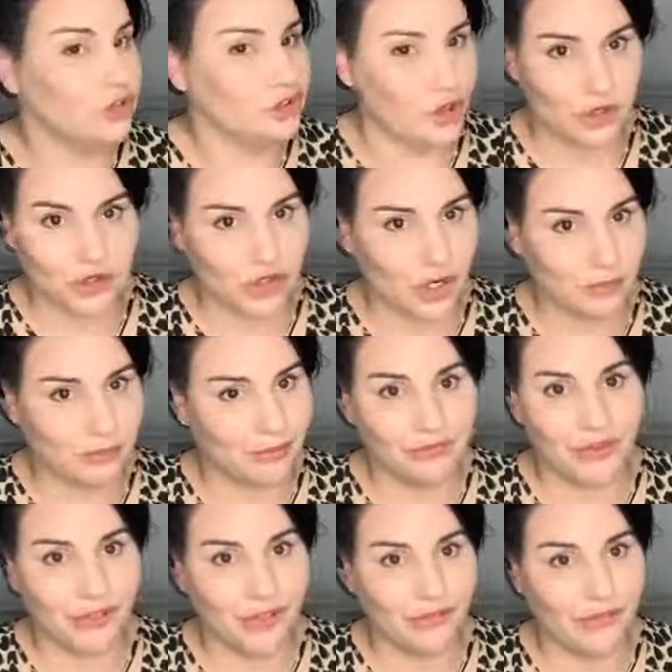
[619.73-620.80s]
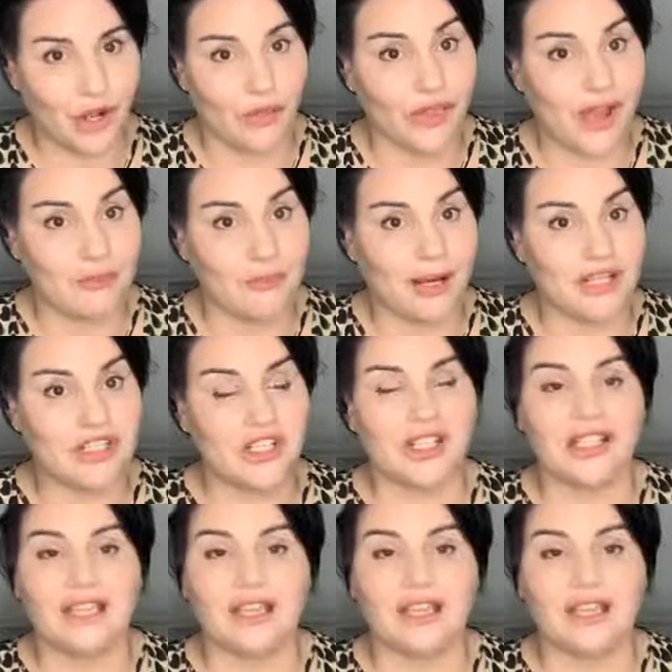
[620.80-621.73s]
Don't shop before you've got that budget.